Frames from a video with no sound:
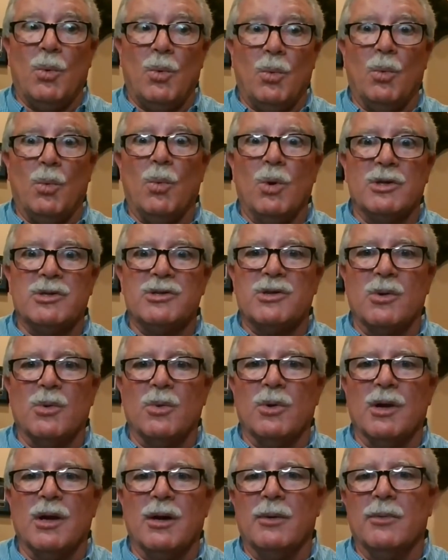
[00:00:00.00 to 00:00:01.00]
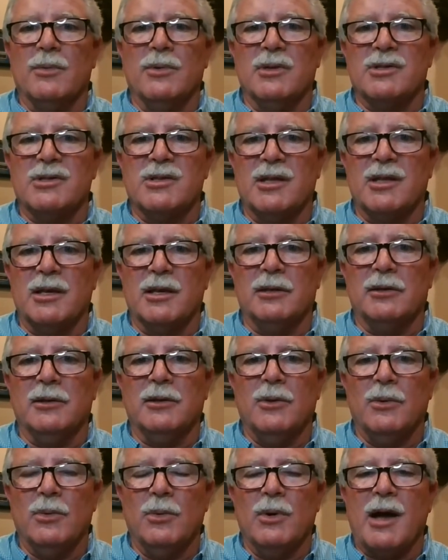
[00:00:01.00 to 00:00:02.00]
what's going on with this thing
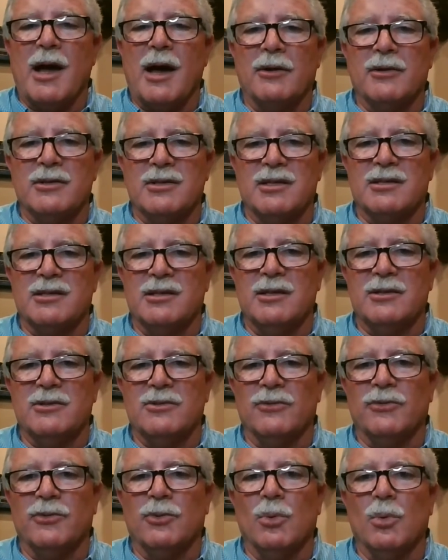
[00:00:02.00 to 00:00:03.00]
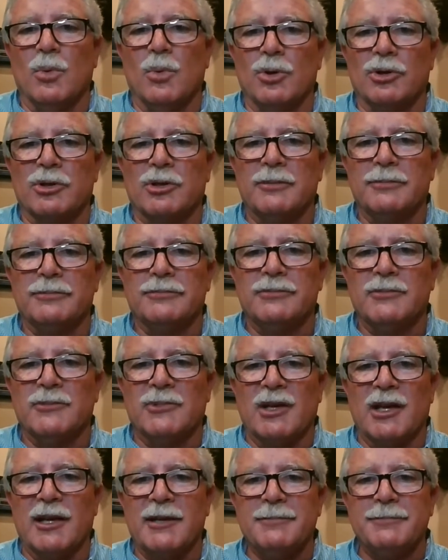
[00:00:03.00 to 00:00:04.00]
how does this diesel fuel work
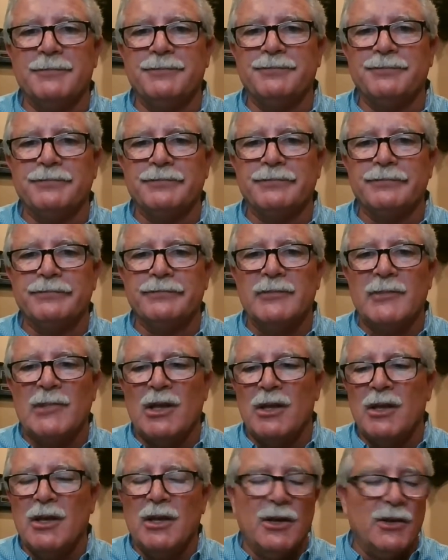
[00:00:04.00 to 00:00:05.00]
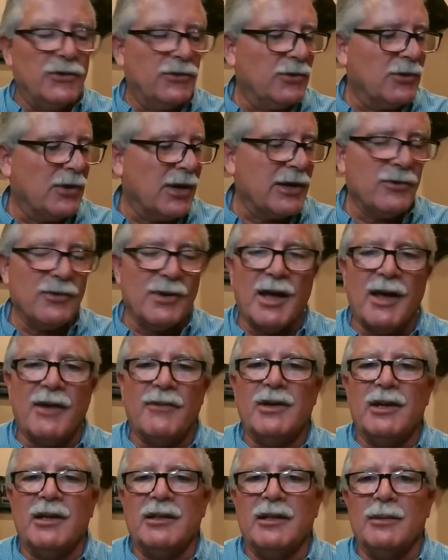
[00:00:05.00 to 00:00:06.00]
okay so i don't have
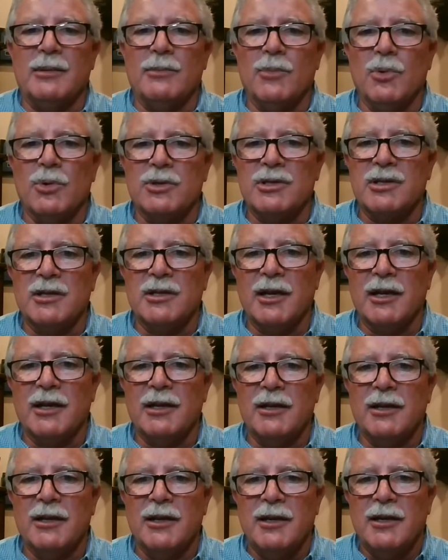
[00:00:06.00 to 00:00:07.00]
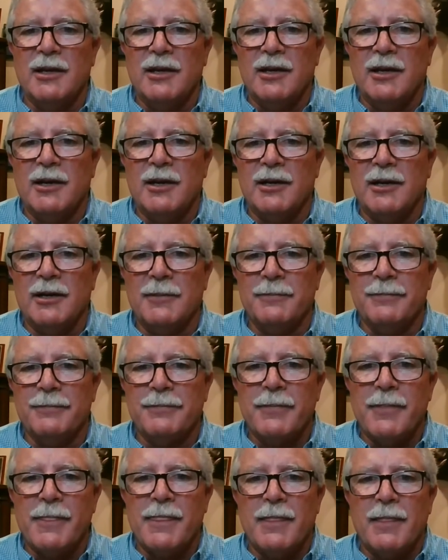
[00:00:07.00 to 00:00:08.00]
anything more tonight um,
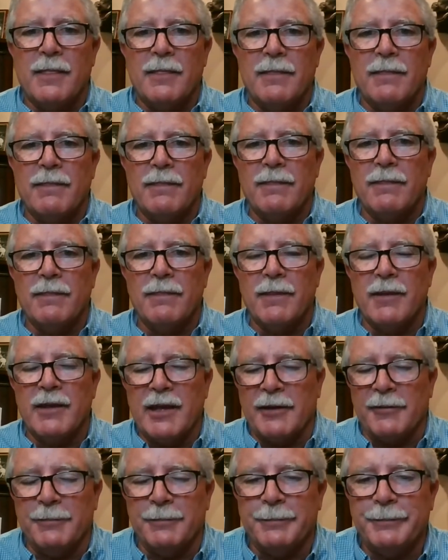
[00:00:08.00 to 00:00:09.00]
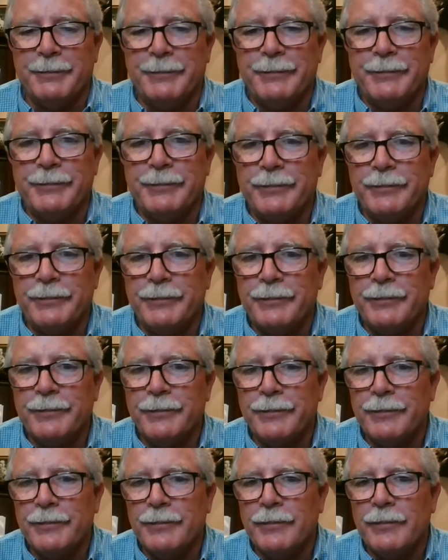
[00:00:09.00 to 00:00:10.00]
yeah
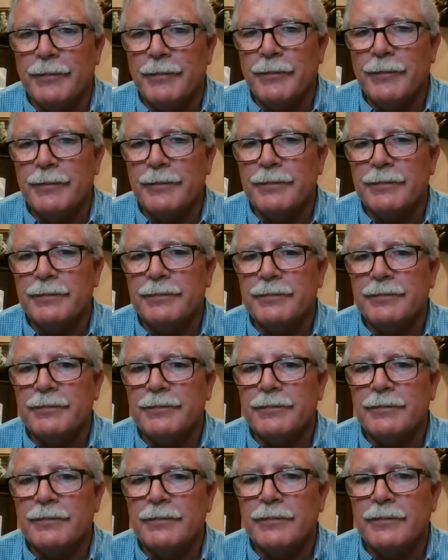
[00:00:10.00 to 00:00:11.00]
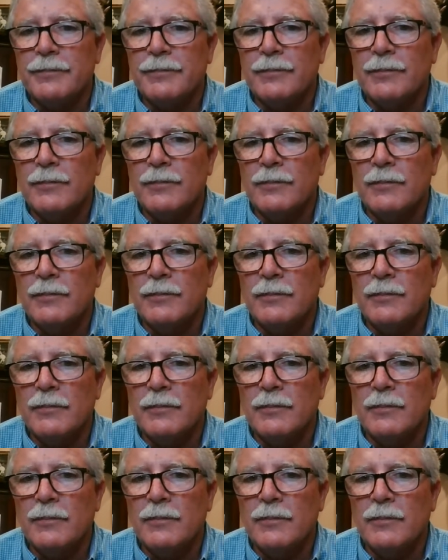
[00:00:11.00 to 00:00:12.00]
um so what if
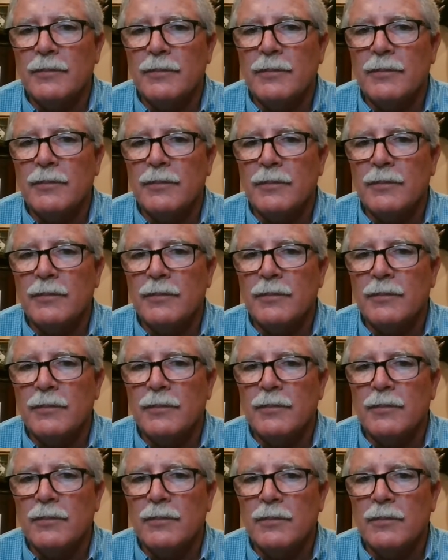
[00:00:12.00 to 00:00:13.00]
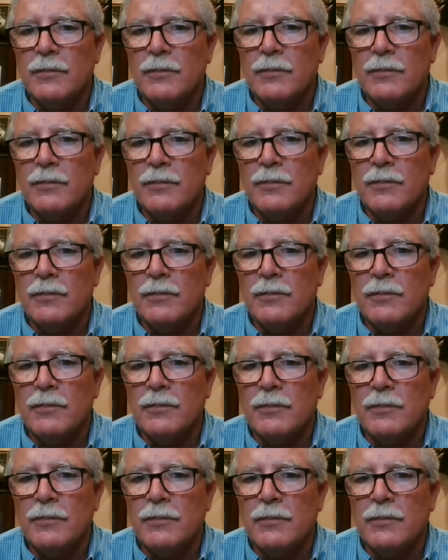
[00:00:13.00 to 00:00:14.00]
someone wants to go from diesel
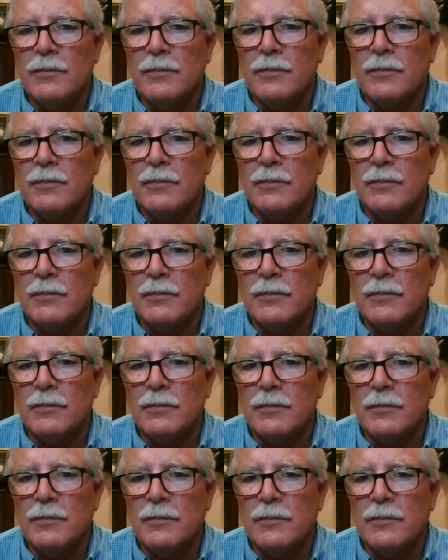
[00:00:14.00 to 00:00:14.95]
to biodiesel